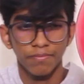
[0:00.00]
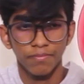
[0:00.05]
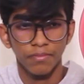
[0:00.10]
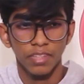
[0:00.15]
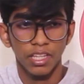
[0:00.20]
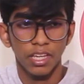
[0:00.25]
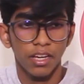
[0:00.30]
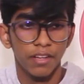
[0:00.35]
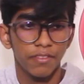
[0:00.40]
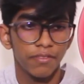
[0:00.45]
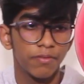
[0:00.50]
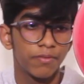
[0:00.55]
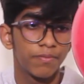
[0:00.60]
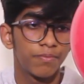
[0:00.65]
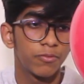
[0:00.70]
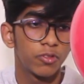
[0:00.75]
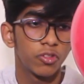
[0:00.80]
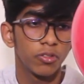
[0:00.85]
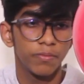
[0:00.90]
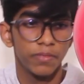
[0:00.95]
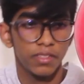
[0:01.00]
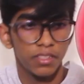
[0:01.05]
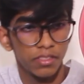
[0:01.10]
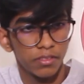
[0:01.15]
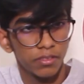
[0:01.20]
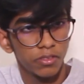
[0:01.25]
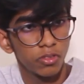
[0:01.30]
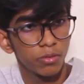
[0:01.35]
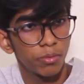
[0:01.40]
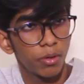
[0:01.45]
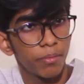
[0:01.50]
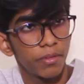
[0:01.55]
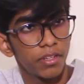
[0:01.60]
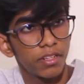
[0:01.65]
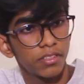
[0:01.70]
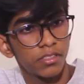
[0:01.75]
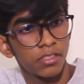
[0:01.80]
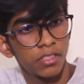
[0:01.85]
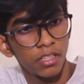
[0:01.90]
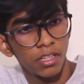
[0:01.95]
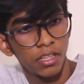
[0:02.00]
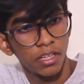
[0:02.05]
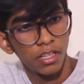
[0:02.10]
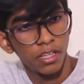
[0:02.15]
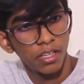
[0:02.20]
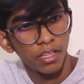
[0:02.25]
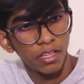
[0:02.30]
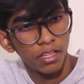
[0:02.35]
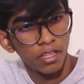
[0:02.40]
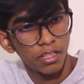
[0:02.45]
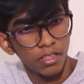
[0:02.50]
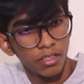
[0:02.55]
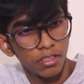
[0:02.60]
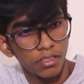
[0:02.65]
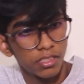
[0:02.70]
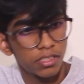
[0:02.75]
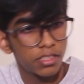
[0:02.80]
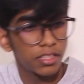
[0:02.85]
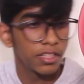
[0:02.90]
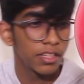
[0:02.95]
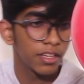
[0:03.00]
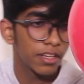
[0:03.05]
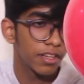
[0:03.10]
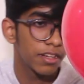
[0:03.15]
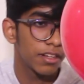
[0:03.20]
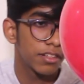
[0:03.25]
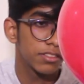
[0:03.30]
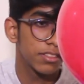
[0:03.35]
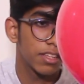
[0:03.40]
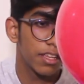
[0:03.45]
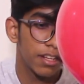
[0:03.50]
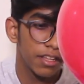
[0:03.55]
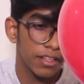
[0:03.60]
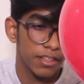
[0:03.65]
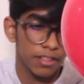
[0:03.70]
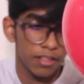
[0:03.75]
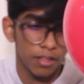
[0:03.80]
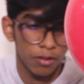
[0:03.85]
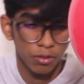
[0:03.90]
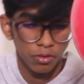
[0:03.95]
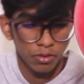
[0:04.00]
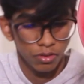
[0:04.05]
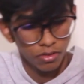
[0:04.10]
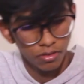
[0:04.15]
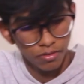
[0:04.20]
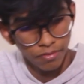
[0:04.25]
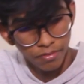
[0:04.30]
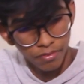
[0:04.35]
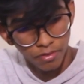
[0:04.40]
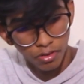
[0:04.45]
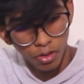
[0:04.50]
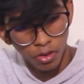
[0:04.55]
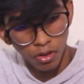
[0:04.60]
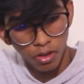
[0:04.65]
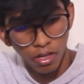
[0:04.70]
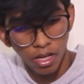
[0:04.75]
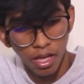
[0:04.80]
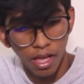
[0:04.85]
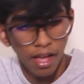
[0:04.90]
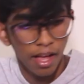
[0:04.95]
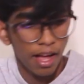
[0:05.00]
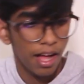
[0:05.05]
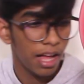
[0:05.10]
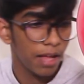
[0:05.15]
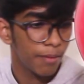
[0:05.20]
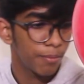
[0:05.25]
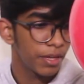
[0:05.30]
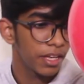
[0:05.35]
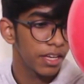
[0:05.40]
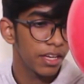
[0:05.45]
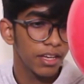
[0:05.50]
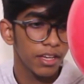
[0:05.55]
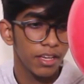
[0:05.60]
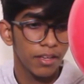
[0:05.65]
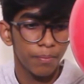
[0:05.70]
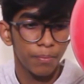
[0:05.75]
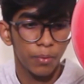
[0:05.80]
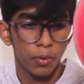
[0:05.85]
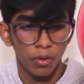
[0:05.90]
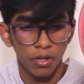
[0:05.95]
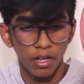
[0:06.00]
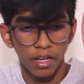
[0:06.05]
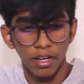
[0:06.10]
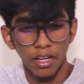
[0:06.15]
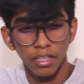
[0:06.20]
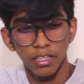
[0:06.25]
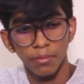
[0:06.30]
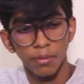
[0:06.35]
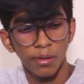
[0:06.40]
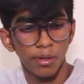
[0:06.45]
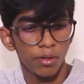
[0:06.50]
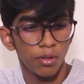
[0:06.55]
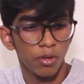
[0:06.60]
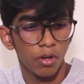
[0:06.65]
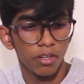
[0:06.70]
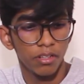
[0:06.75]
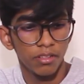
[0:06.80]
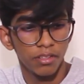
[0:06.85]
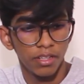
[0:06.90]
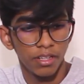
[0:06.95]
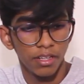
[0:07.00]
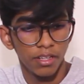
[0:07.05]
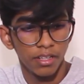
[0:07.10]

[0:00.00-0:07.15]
Yeah, 2 more minutes. Because the thing here is getting loose. So I may put another balloon on.